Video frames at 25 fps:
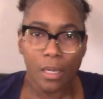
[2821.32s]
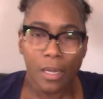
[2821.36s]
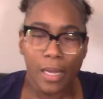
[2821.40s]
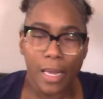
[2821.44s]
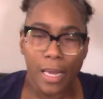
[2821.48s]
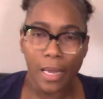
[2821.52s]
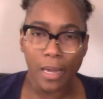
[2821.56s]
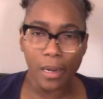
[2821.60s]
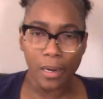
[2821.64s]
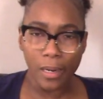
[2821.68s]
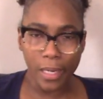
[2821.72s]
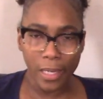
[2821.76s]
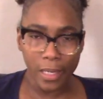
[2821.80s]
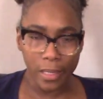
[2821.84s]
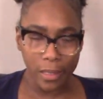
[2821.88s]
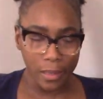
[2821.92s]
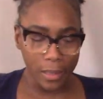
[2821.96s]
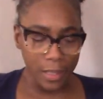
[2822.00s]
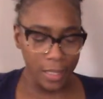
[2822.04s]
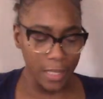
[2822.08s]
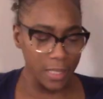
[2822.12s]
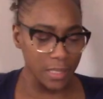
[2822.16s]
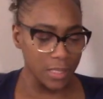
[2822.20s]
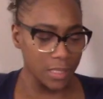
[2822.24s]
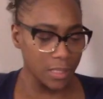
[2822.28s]
all right
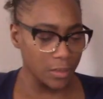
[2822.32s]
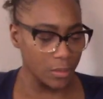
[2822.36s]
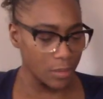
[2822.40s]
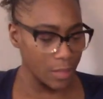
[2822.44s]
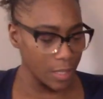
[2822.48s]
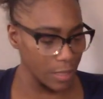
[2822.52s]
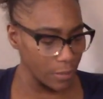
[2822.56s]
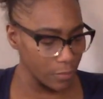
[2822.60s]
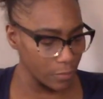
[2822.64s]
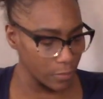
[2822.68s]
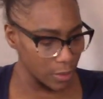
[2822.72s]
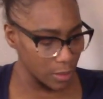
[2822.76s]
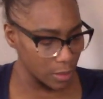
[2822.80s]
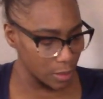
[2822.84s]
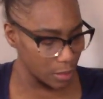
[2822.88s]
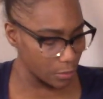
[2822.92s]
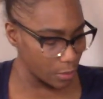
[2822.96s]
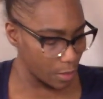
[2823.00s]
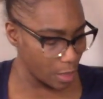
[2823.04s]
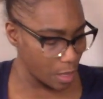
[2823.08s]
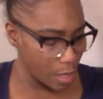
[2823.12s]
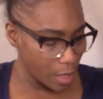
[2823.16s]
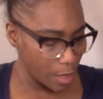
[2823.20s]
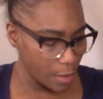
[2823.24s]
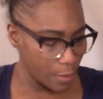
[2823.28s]
guys so that was
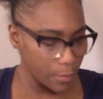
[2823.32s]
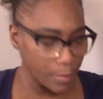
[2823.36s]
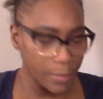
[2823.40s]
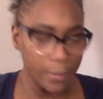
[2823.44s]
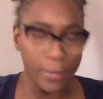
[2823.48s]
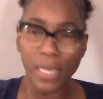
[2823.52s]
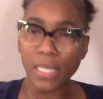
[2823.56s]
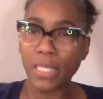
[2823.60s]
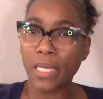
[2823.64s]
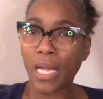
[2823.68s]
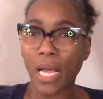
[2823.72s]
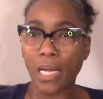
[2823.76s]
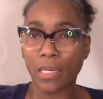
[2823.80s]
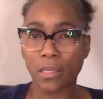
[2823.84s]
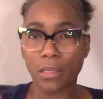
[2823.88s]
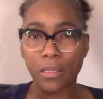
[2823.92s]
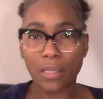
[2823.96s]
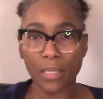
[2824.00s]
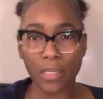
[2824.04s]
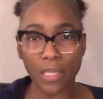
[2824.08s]
um my doctor's